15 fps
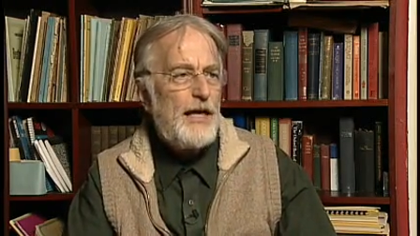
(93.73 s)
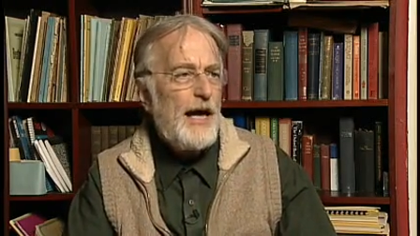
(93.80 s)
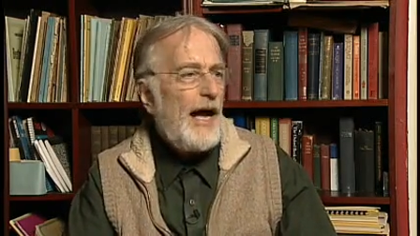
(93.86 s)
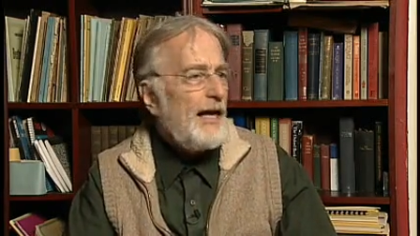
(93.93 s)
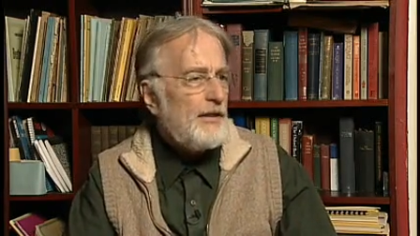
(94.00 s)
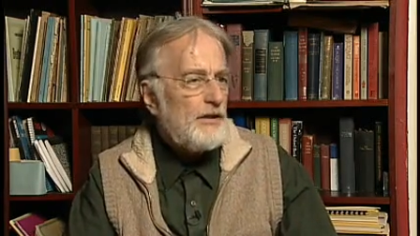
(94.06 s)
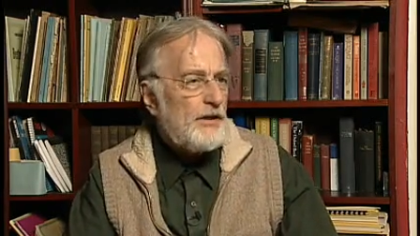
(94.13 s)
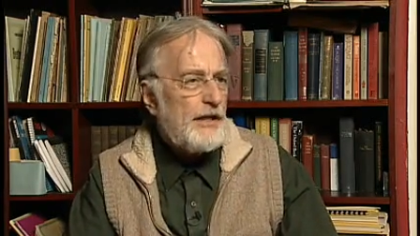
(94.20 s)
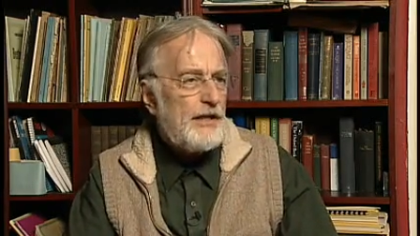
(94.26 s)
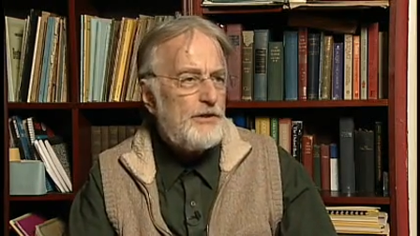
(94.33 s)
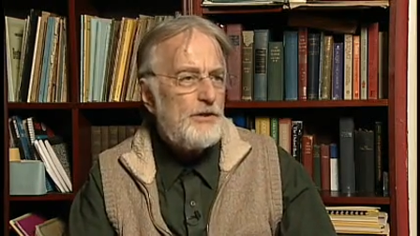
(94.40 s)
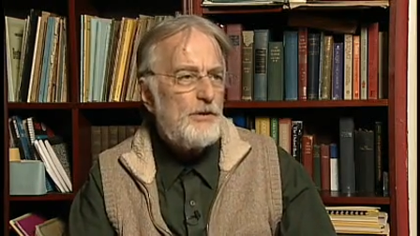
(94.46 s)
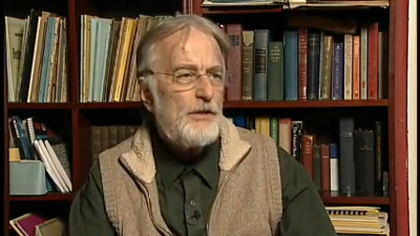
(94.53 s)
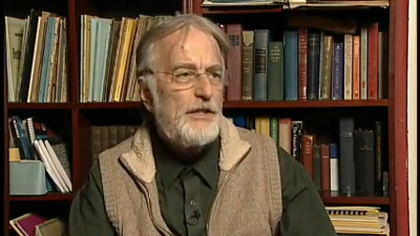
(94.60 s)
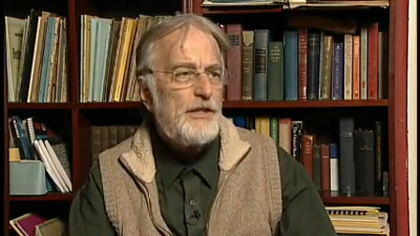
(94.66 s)
I look at
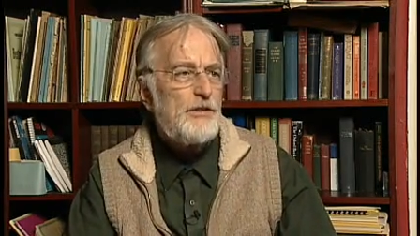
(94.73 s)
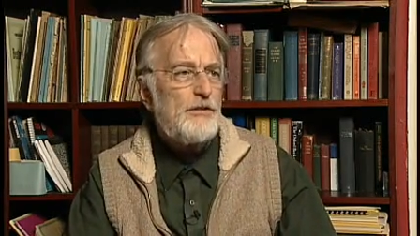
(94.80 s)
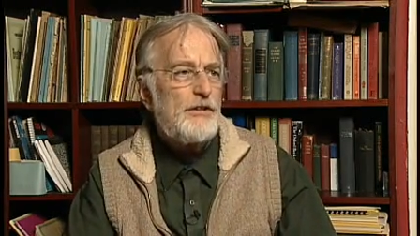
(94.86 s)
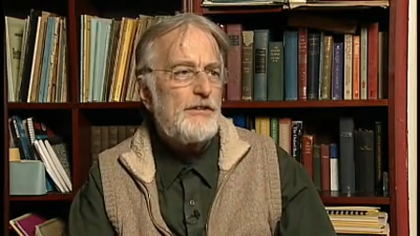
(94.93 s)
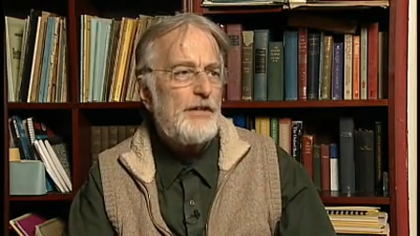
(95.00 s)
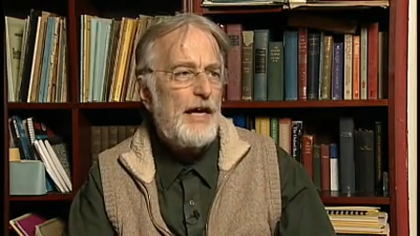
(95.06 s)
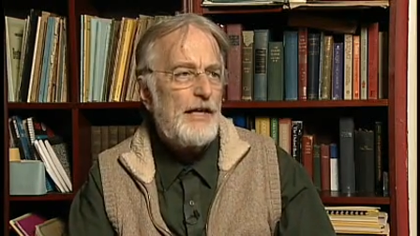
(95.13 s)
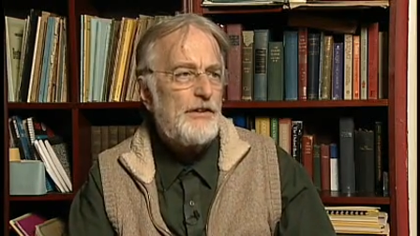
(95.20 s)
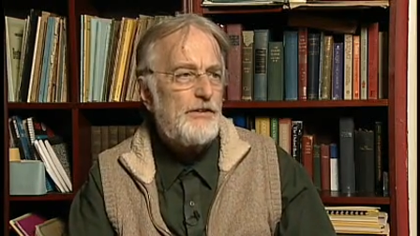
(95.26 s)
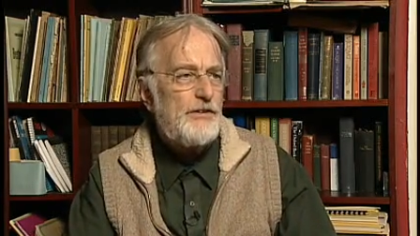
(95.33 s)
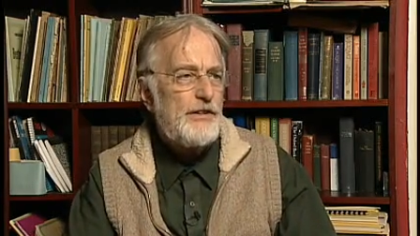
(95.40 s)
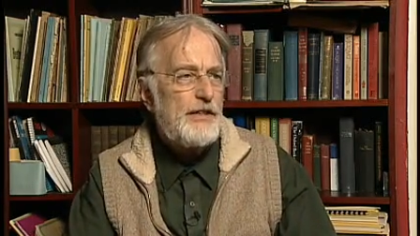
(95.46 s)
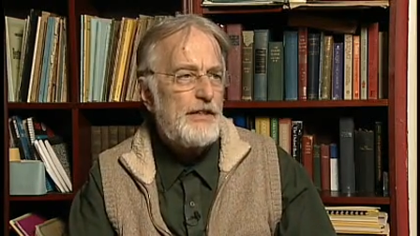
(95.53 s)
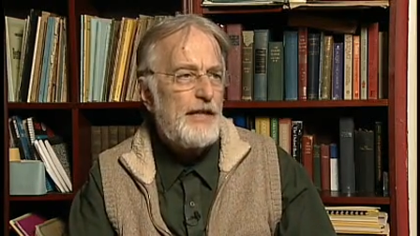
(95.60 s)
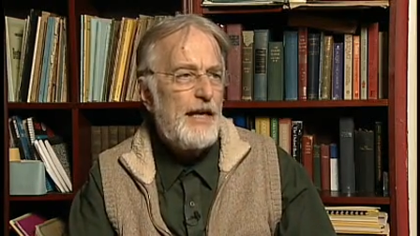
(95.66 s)
you in your entirety.